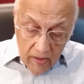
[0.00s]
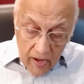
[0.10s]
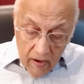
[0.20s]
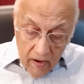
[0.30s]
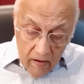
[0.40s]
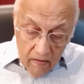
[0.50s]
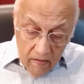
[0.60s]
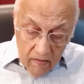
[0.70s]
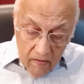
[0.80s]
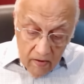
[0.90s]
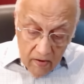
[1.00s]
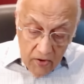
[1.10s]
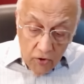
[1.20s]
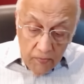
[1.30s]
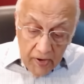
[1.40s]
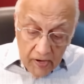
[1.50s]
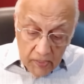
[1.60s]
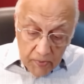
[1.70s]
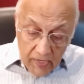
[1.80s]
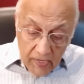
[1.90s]
then you'll be
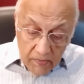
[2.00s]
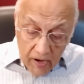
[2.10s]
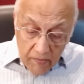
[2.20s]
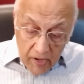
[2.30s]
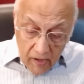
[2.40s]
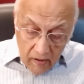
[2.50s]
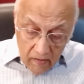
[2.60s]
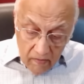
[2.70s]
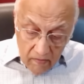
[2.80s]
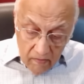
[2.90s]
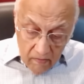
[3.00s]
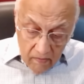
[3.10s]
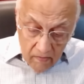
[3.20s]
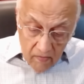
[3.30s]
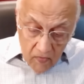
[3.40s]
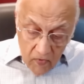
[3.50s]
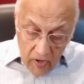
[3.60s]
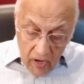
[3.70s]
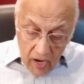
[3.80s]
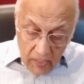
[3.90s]
despised by me.
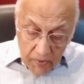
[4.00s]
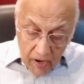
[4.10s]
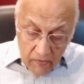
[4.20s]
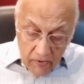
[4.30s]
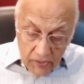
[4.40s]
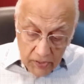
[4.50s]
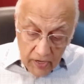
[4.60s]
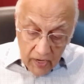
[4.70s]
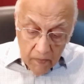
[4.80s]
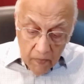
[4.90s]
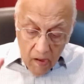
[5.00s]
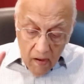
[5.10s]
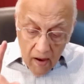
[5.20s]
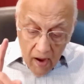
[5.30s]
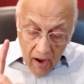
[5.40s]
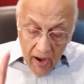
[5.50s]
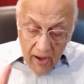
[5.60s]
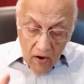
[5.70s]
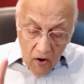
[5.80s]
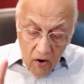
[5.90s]
In the last part of verse 30.
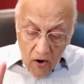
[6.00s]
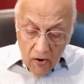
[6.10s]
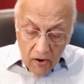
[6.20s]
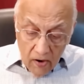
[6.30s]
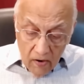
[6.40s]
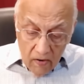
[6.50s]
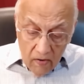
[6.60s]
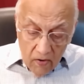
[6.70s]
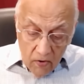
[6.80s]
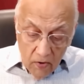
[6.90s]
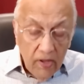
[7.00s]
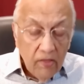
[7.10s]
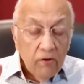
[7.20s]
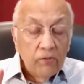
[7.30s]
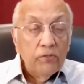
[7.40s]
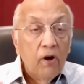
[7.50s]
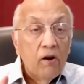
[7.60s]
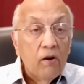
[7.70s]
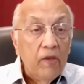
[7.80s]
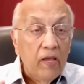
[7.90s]
I honor only those who
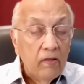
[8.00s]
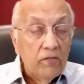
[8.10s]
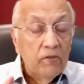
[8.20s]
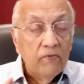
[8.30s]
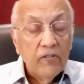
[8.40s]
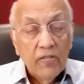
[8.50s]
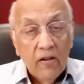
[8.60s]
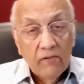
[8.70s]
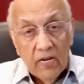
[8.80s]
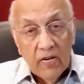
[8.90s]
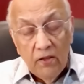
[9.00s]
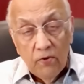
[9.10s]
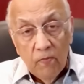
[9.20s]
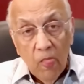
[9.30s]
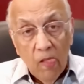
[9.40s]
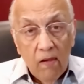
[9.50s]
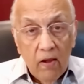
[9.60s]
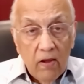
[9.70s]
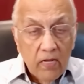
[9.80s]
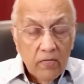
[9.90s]
honor me. This is the verse I was telling you
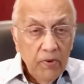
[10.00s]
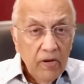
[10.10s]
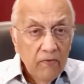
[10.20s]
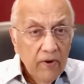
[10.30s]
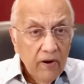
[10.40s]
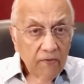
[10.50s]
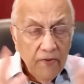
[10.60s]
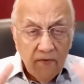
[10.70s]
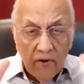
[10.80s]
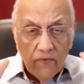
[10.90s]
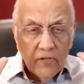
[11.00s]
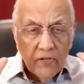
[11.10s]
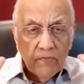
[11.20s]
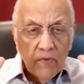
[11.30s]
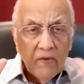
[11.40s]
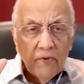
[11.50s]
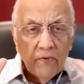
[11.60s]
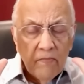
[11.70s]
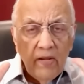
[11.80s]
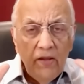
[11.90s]
has been a very favorite verse of mine
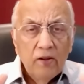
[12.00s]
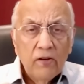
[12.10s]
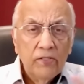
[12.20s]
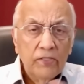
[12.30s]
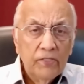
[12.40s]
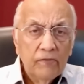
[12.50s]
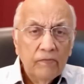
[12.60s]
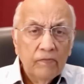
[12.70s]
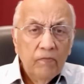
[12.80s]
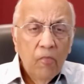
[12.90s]
for many years.